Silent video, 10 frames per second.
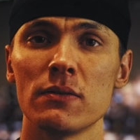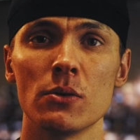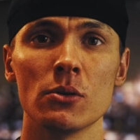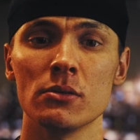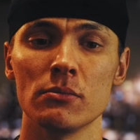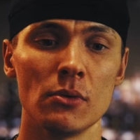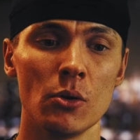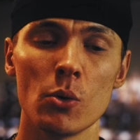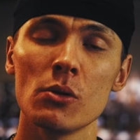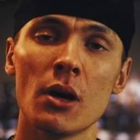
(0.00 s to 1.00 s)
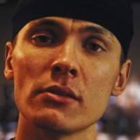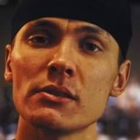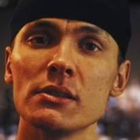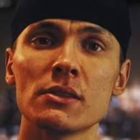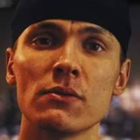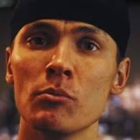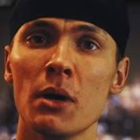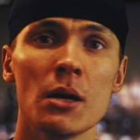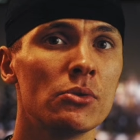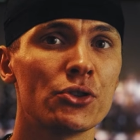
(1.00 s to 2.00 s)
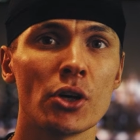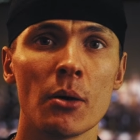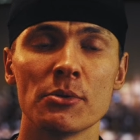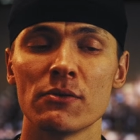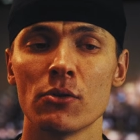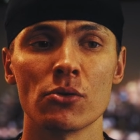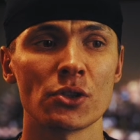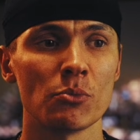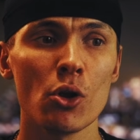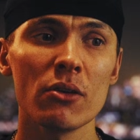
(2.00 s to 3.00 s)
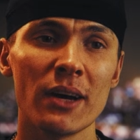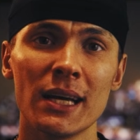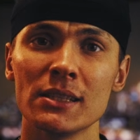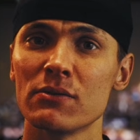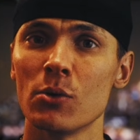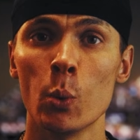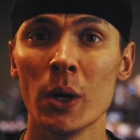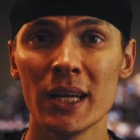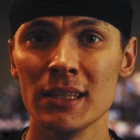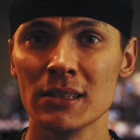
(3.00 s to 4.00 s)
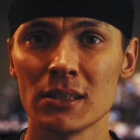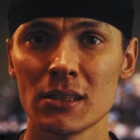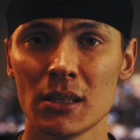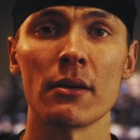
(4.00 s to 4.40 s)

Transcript: for local artists, for barbershops, for small events, for weddings.